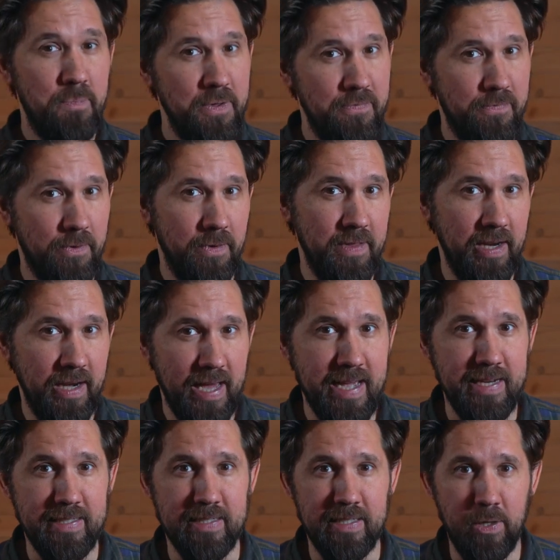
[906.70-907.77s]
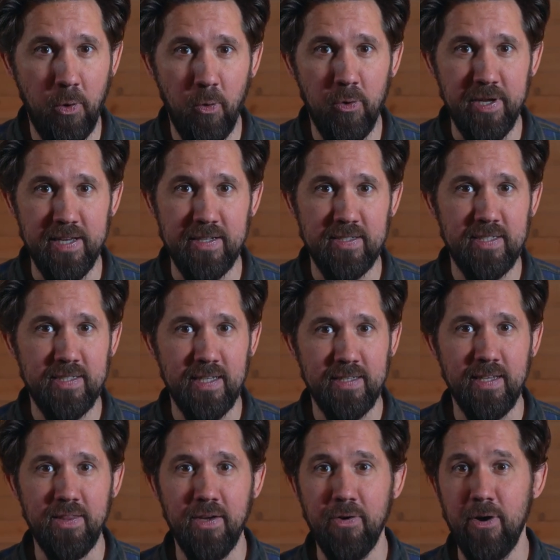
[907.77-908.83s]
before the ladies in the audience think
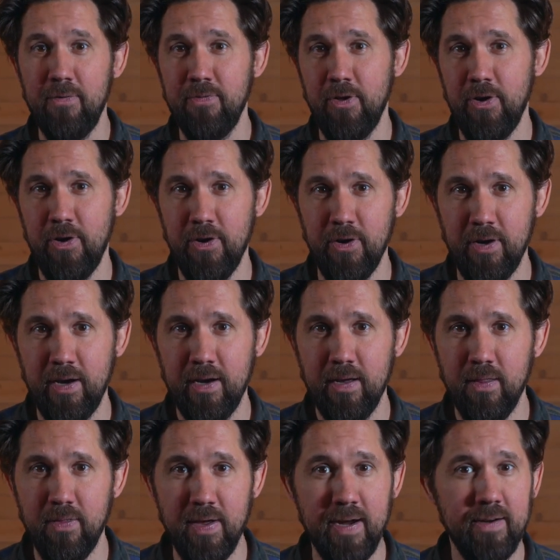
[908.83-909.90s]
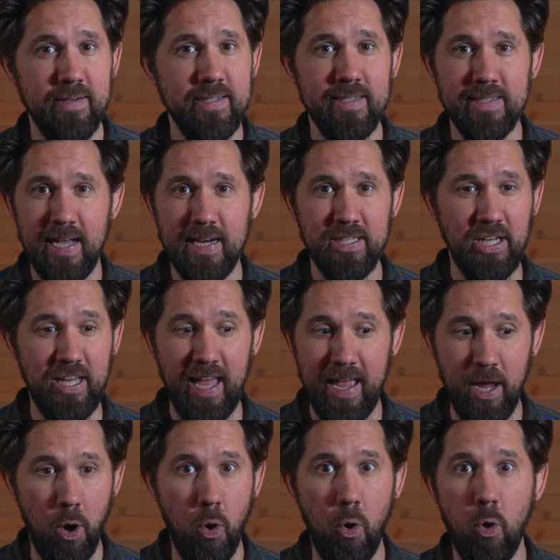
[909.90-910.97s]
that they're off the hook, there is actually a
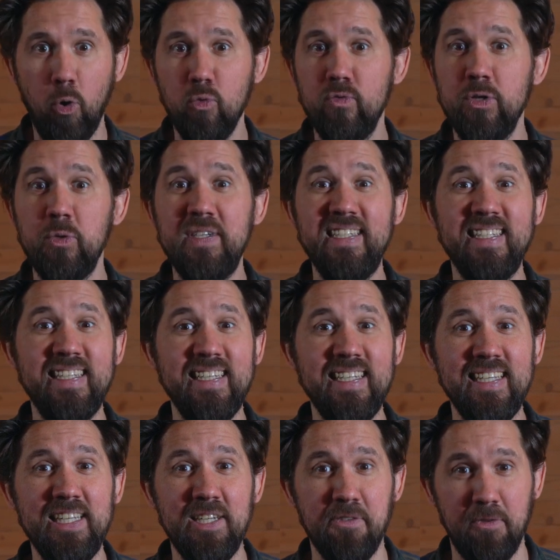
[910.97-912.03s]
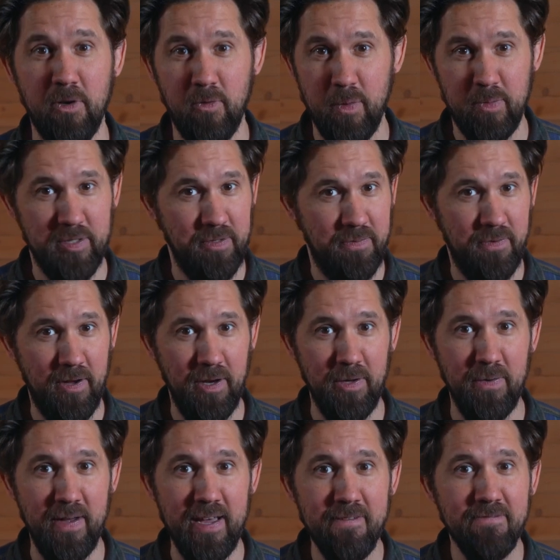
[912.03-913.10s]
whole routine for women to
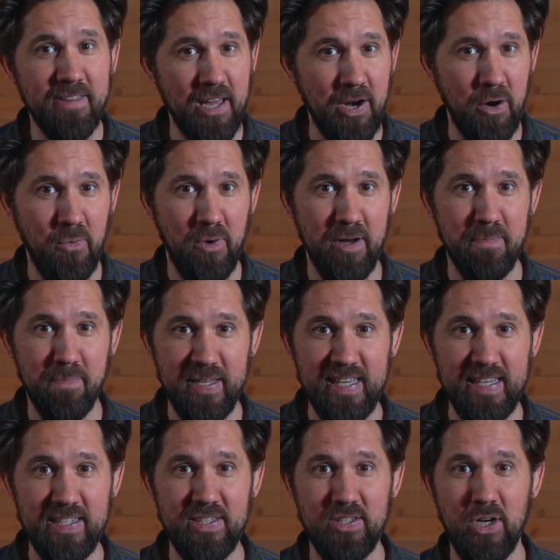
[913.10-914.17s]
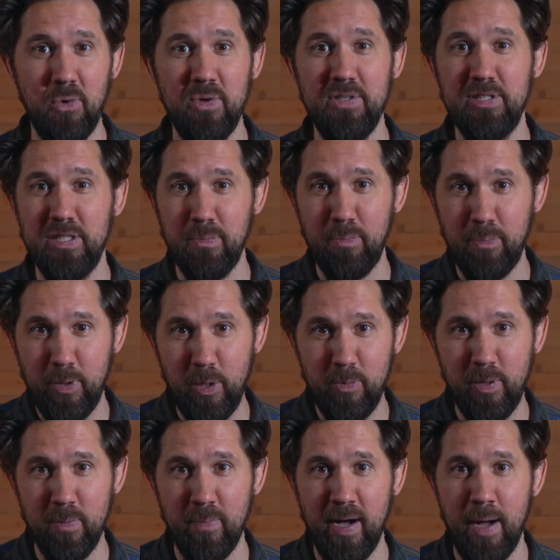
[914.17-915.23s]
follow if they don't want pee to go into the poop
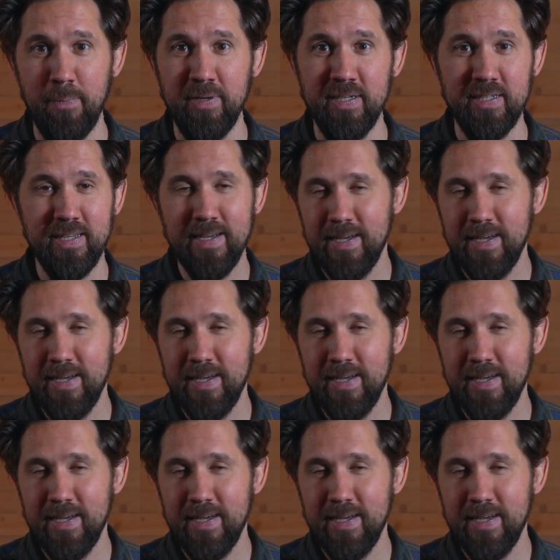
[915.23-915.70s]
compartment,